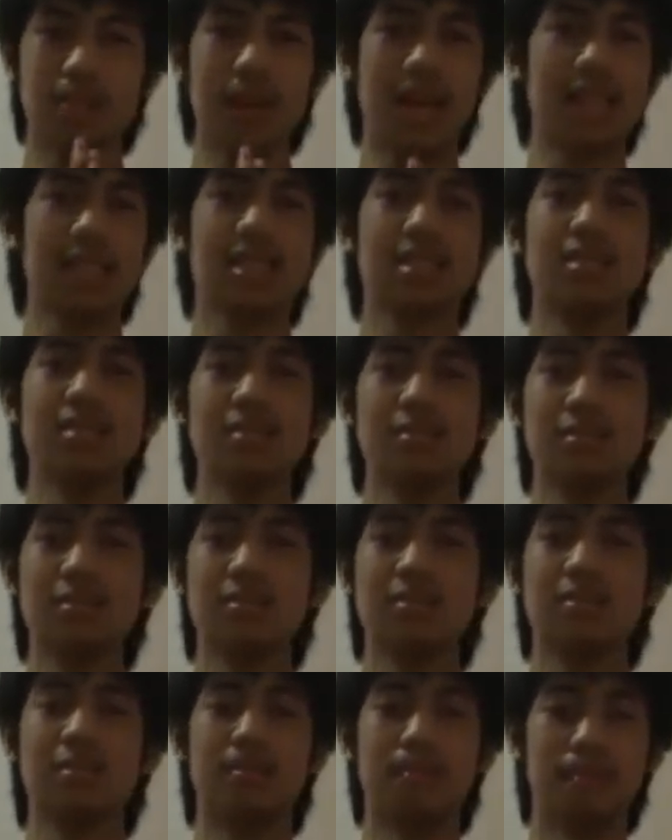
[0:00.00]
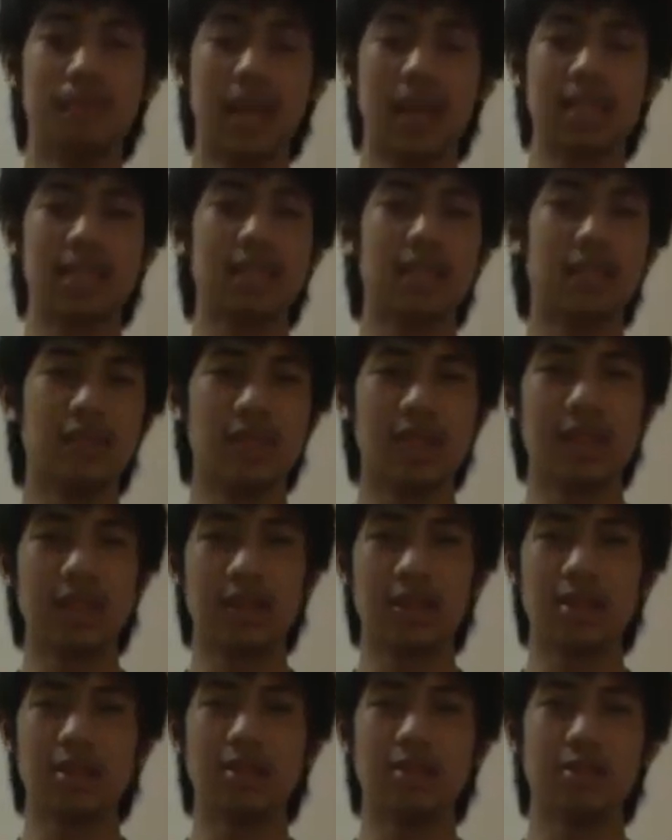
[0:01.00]
massive
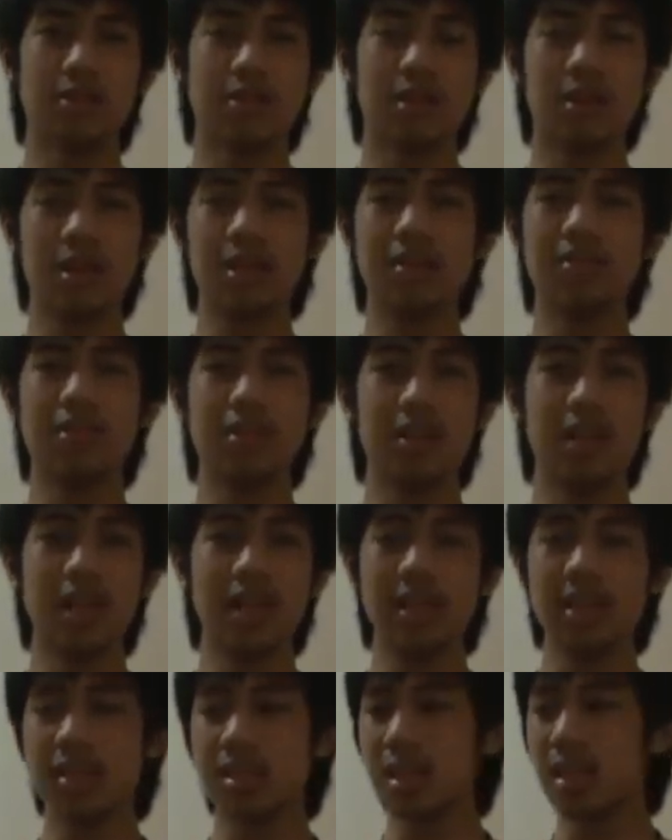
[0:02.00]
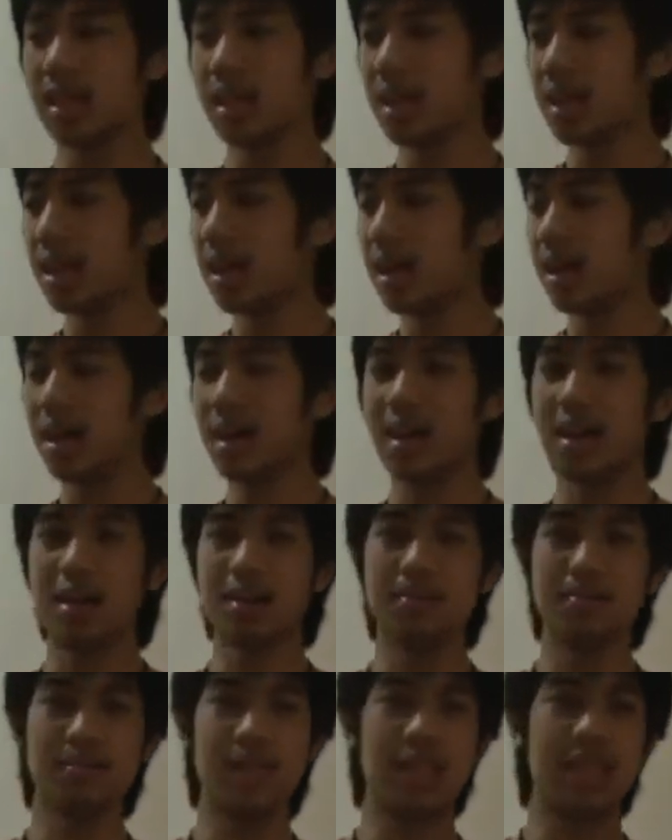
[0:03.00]
thank you to all of you guys.
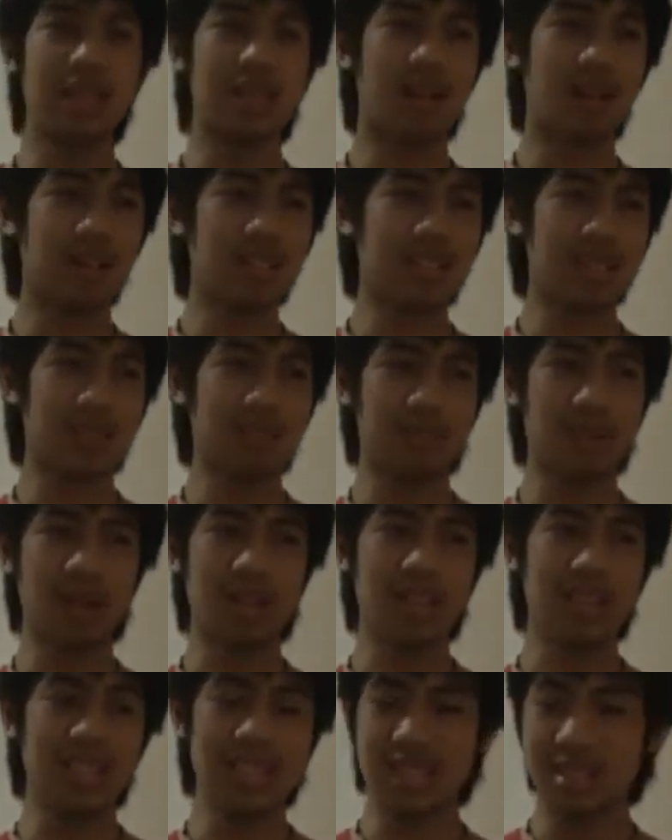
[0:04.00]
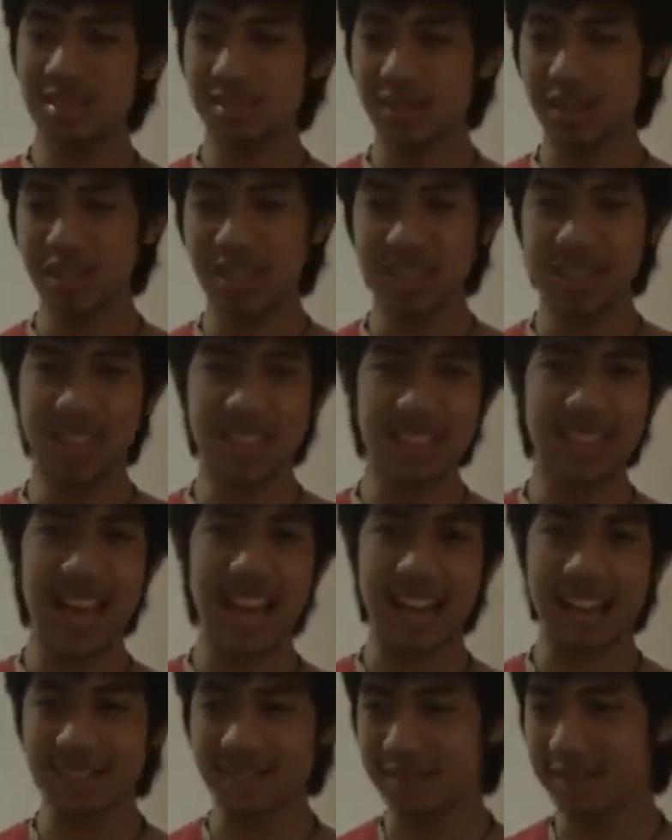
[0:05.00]
And also apologies for the
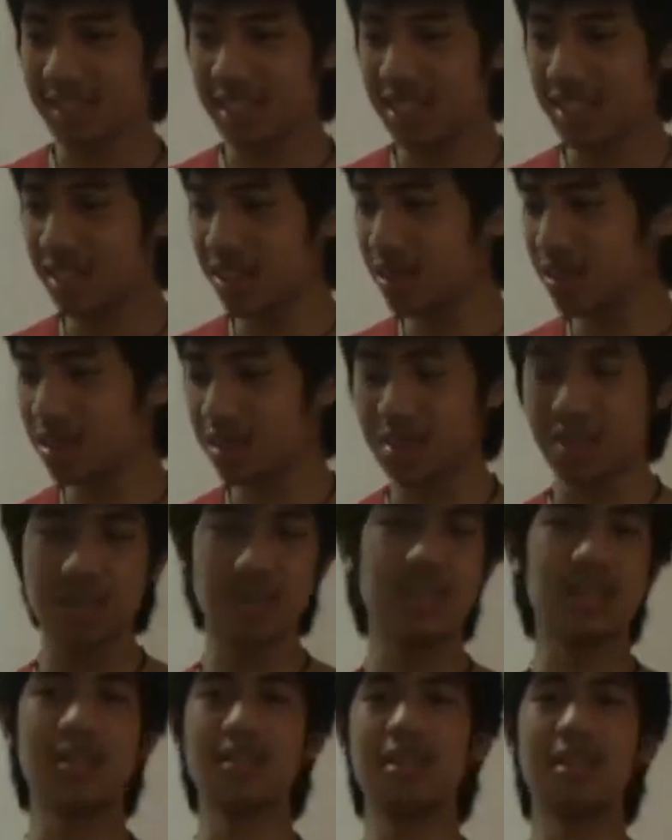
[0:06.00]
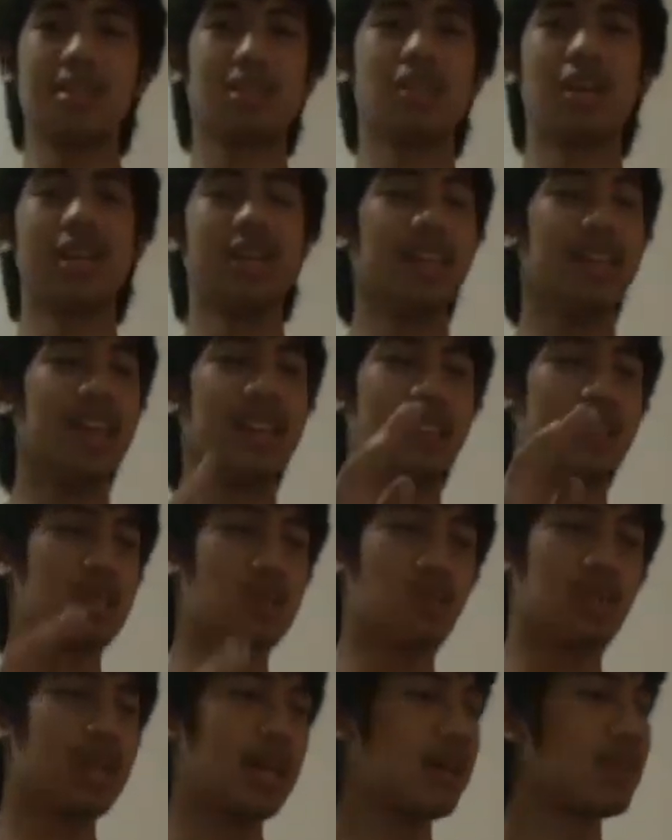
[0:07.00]
lack of video, so I'll try to get this
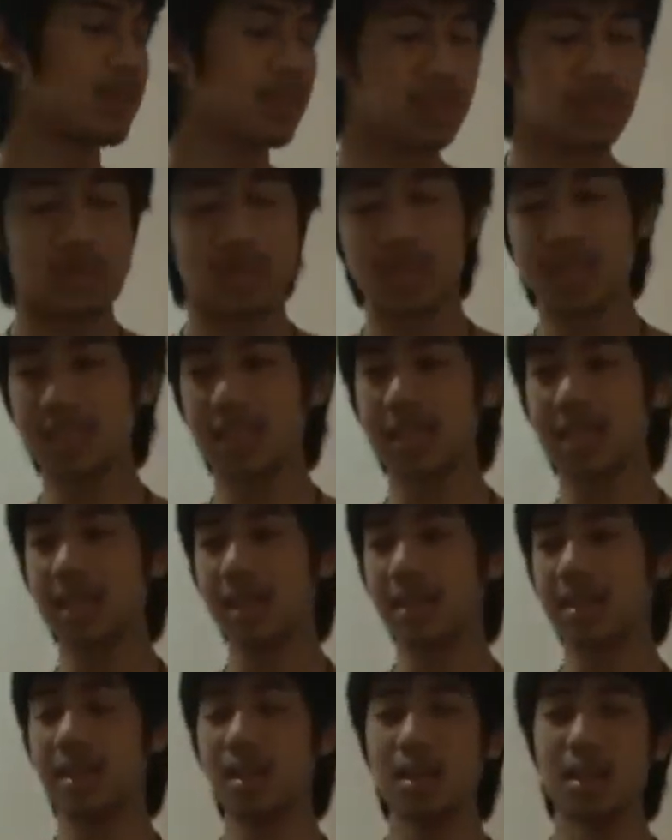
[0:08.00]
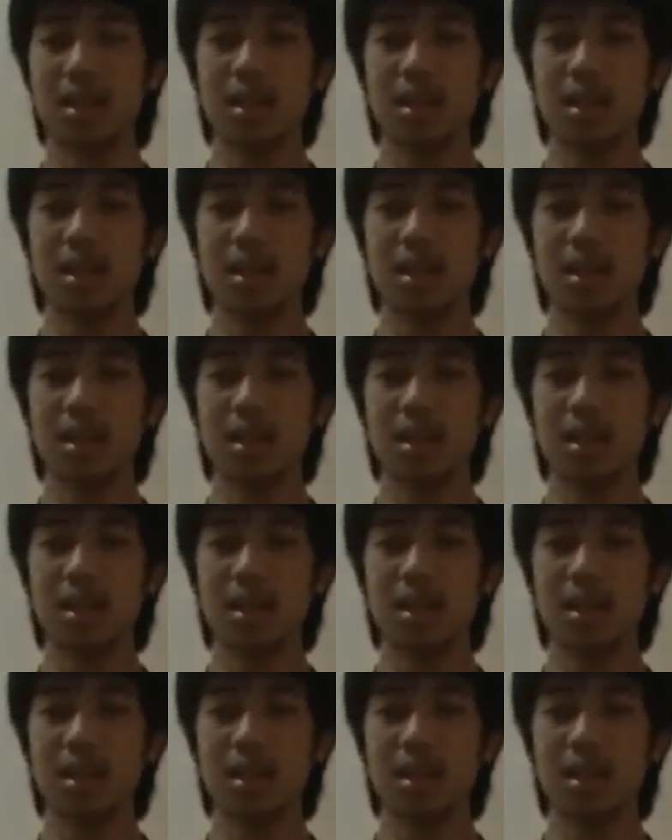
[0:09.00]
one out as soon as I can.